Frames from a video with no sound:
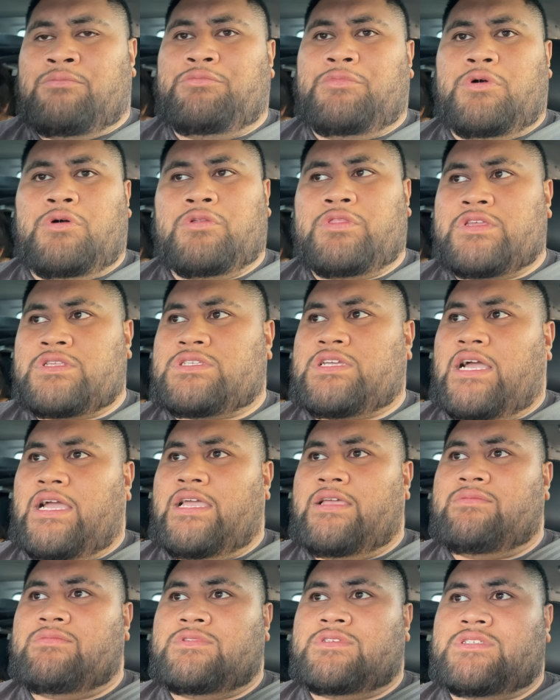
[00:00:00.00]
all the
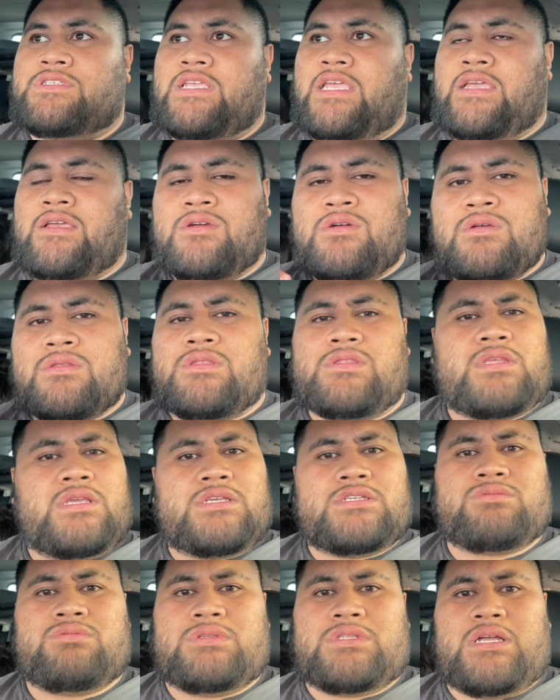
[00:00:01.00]
times and good
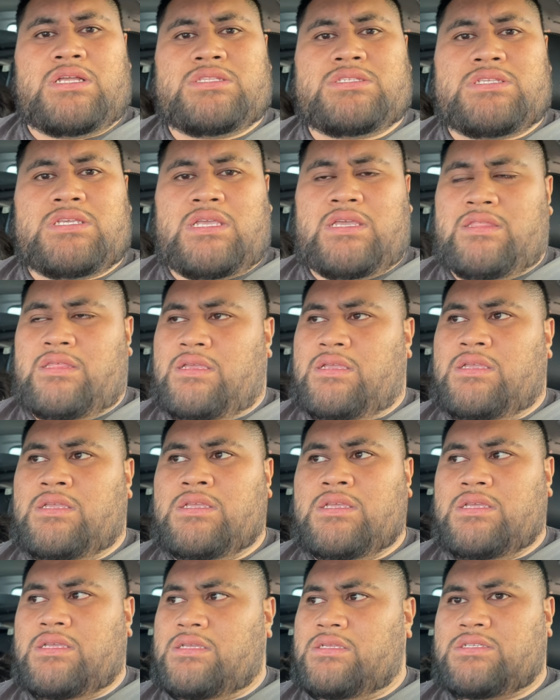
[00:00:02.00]
things we've done together.
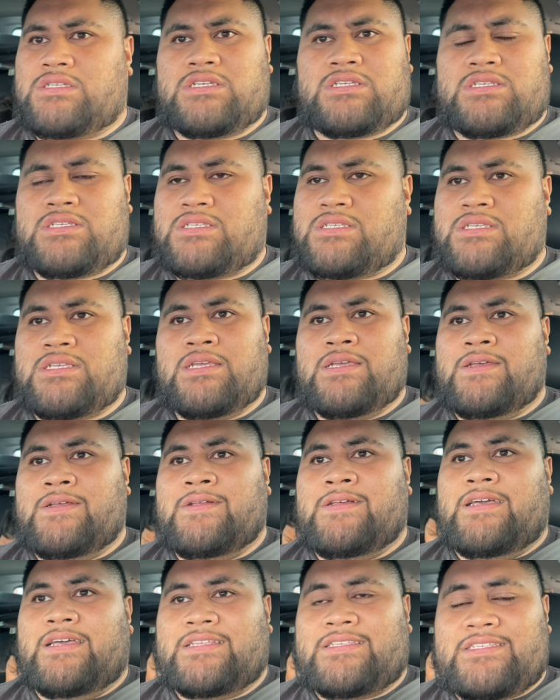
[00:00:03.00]
Just,
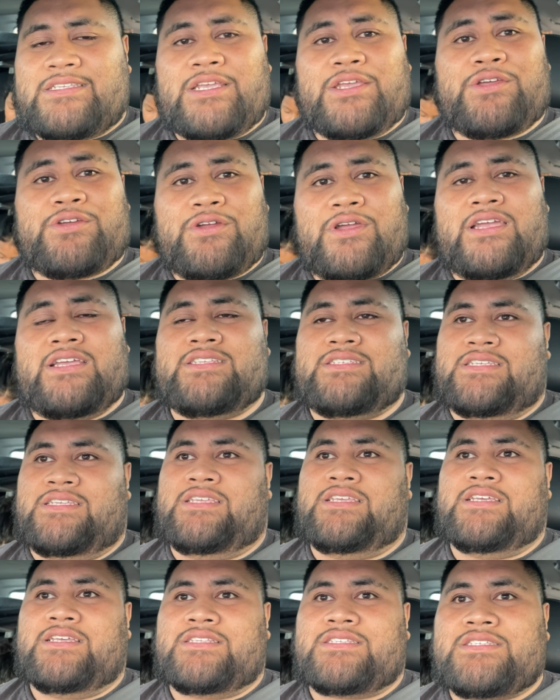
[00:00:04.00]
it's so crazy.
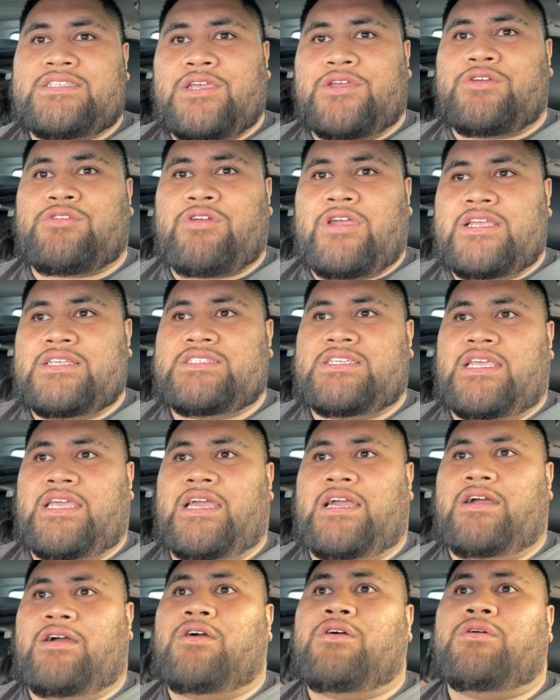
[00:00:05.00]
It's so crazy
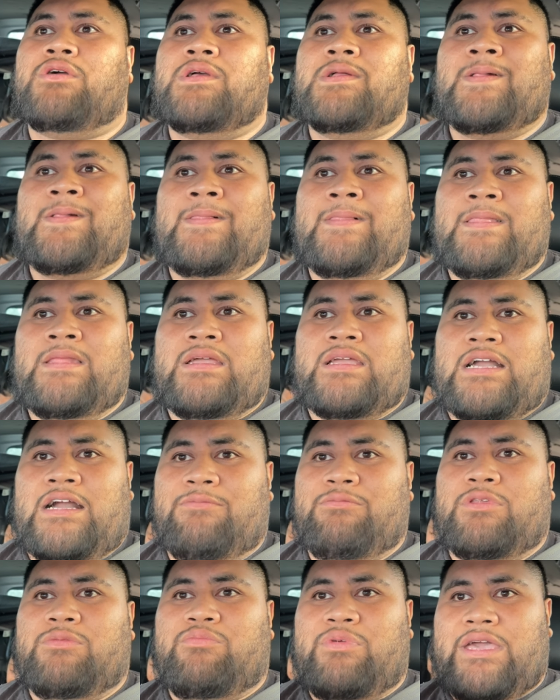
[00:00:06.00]
how
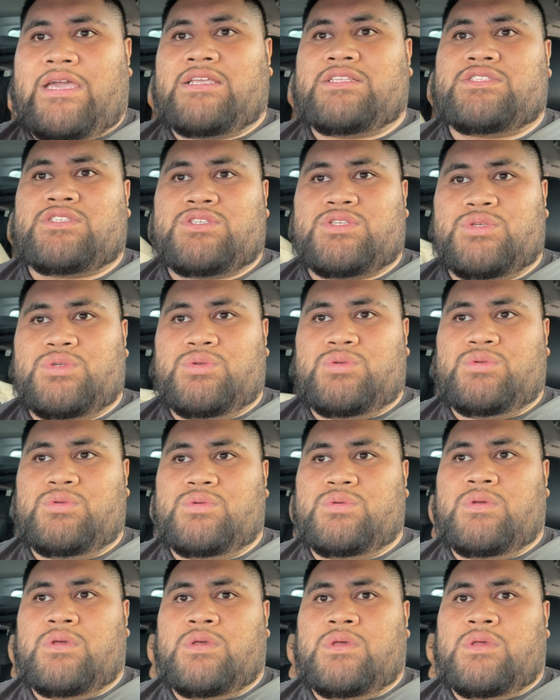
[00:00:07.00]
coming back to,
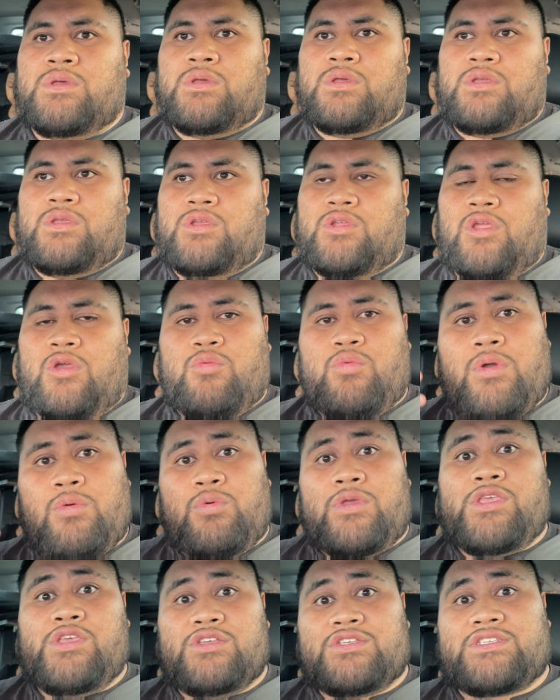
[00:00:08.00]
you know, where we
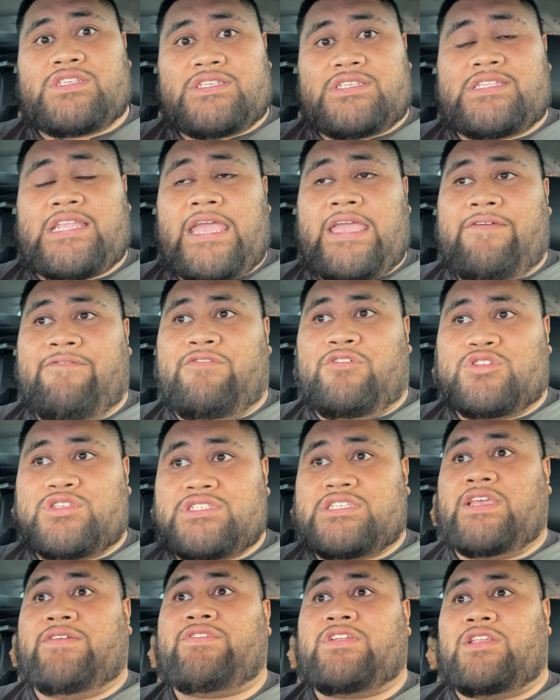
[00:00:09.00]
used to stay for
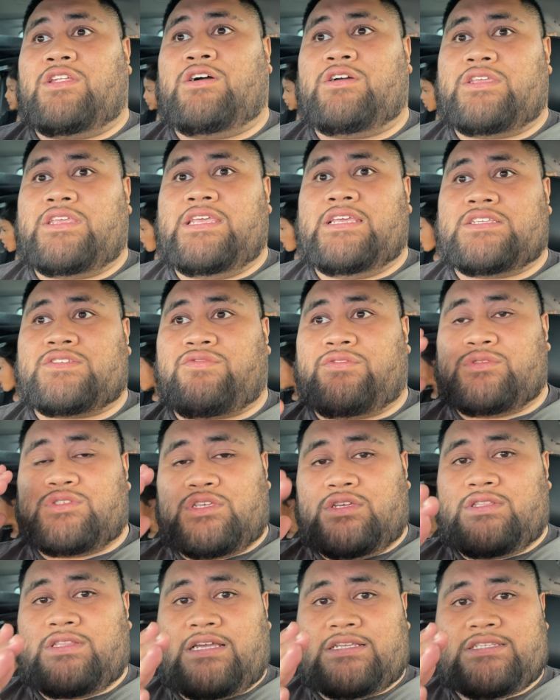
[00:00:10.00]
7 long years, from
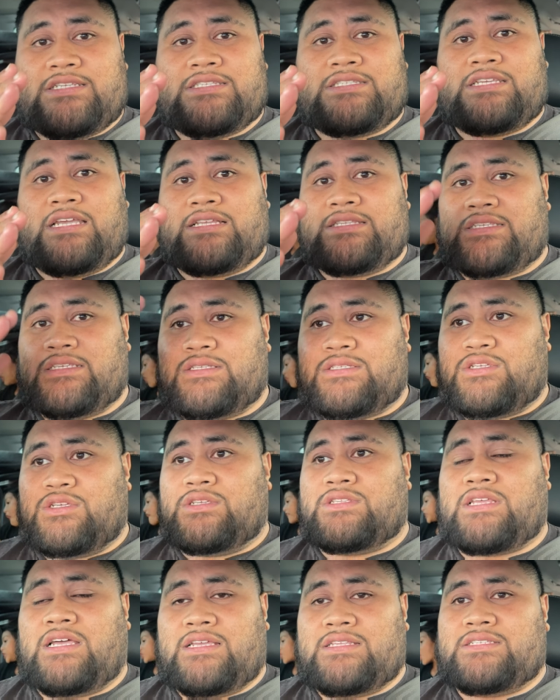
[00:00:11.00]
2010 to
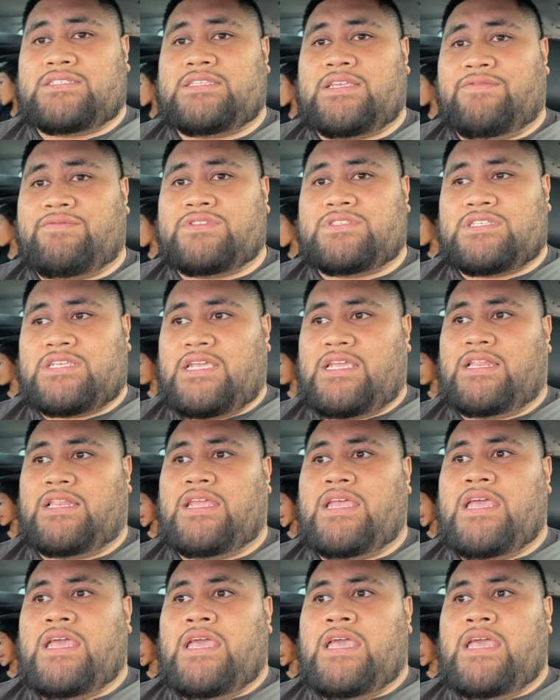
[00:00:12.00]
2017,